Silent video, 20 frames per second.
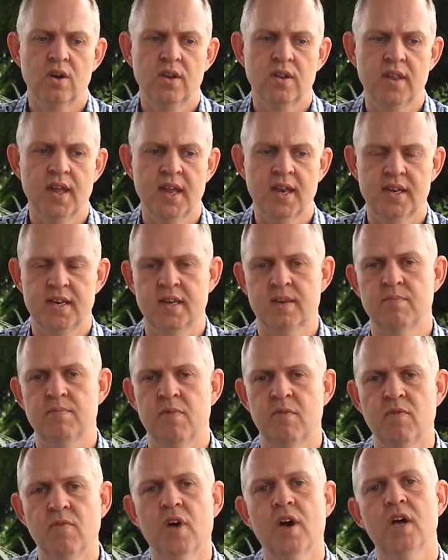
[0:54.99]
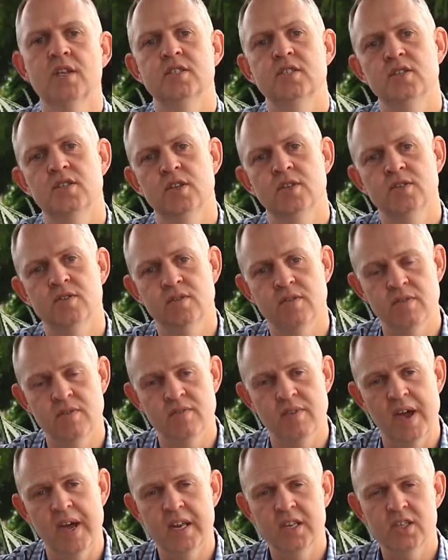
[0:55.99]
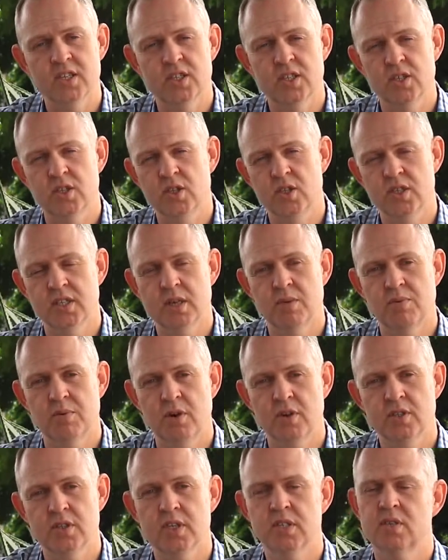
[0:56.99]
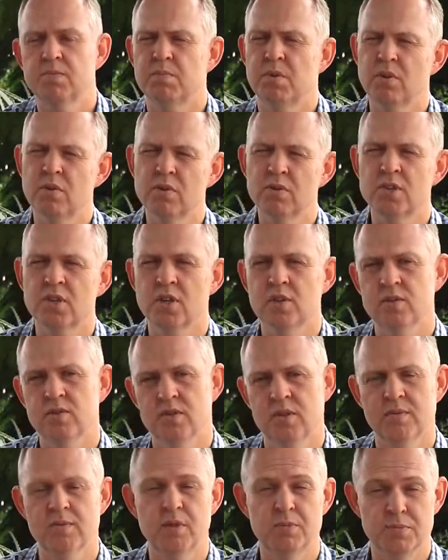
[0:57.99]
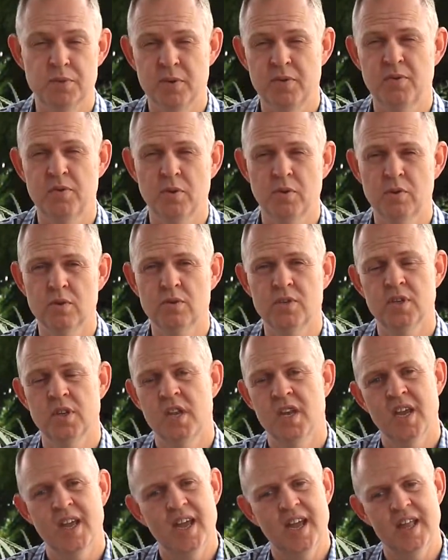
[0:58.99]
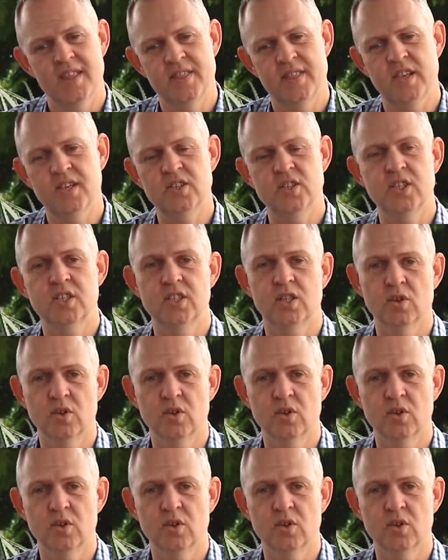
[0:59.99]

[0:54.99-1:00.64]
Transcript: that provides in terms of advantages in using that process, but also some of the pitfalls and things you need to